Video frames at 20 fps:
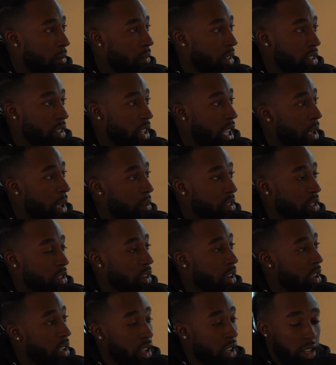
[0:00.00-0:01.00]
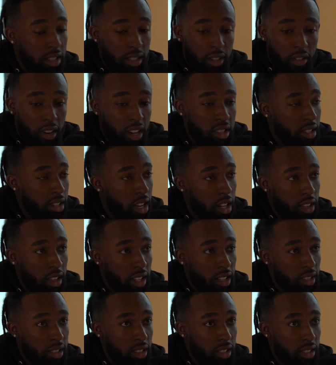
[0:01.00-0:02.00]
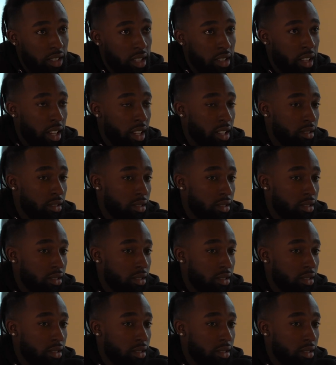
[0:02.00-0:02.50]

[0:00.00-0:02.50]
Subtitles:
Like, man, it's crazy. Yeah, it's crazy how, like, the